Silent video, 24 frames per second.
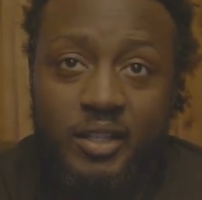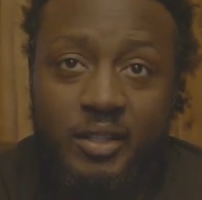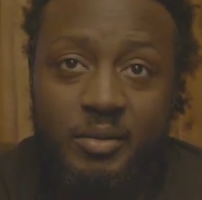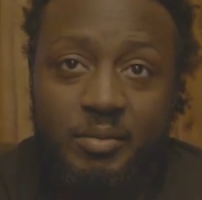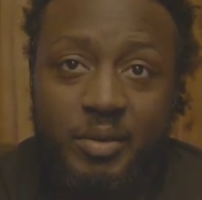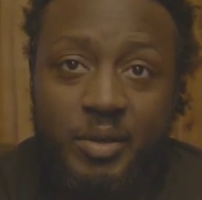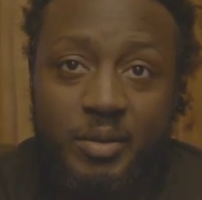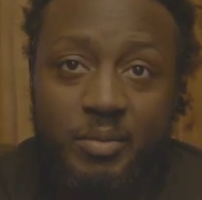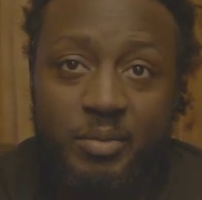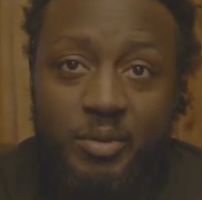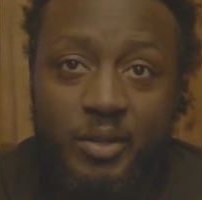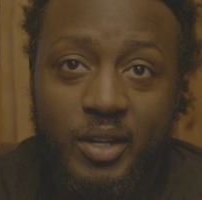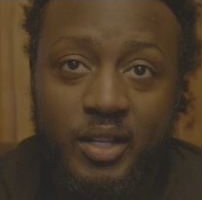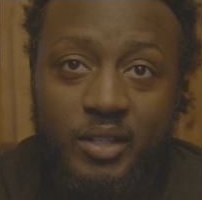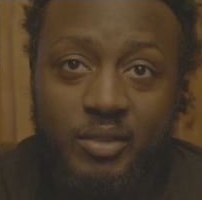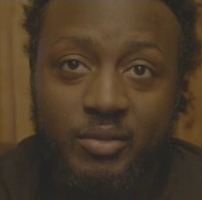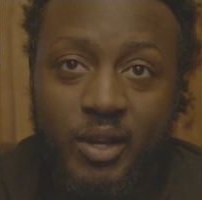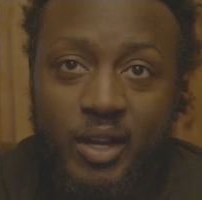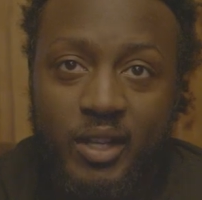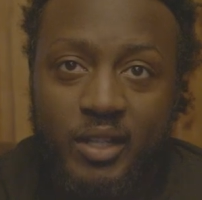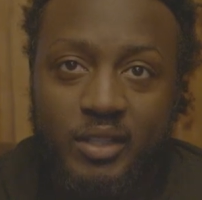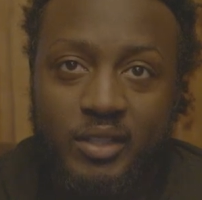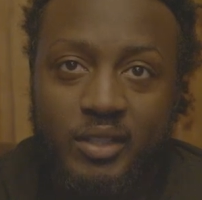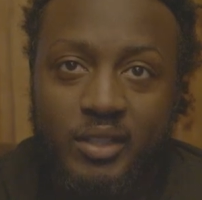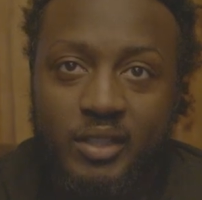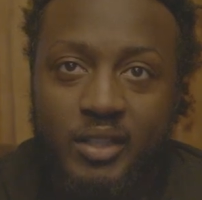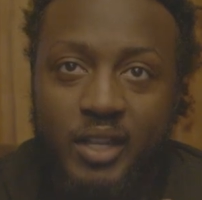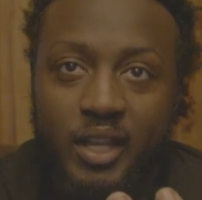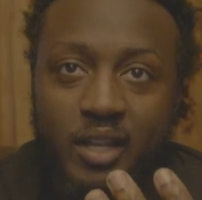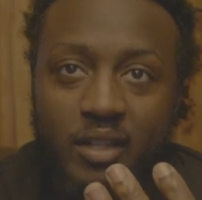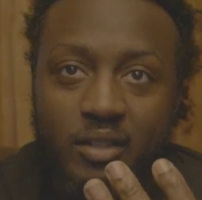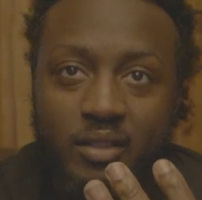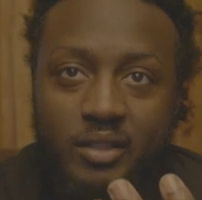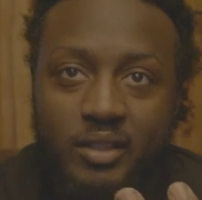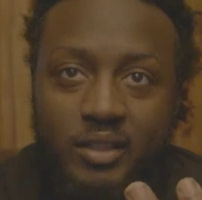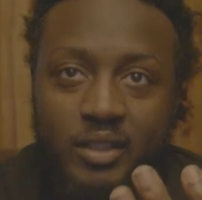and the people that's watching it, they're
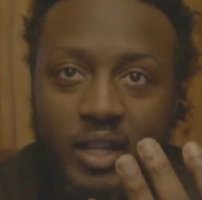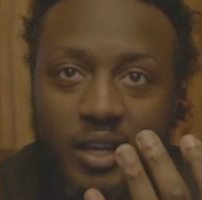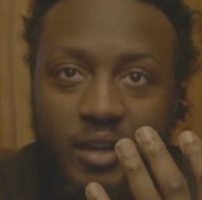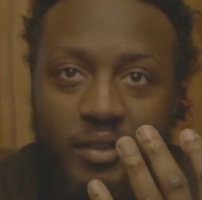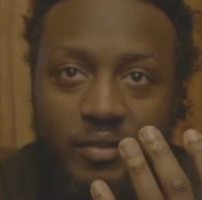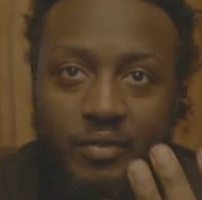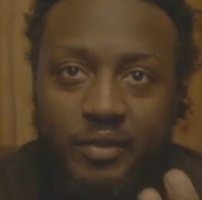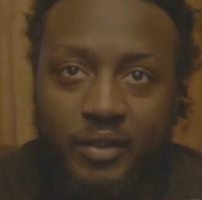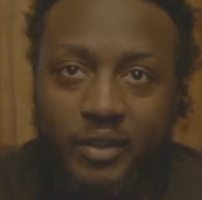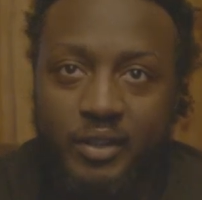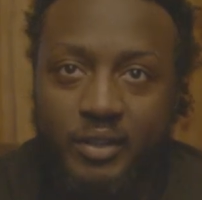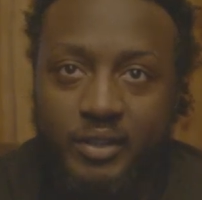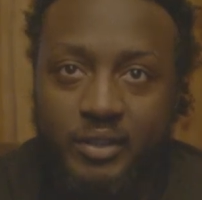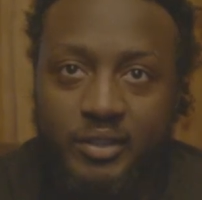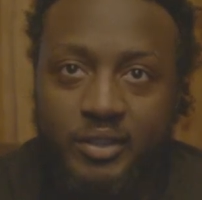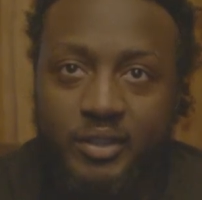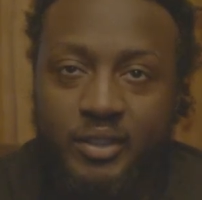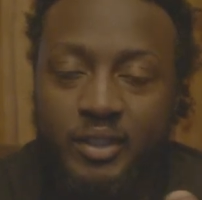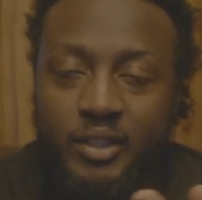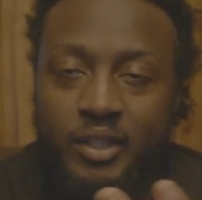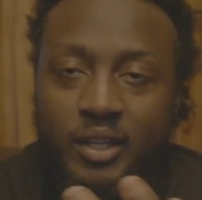gonna see that first.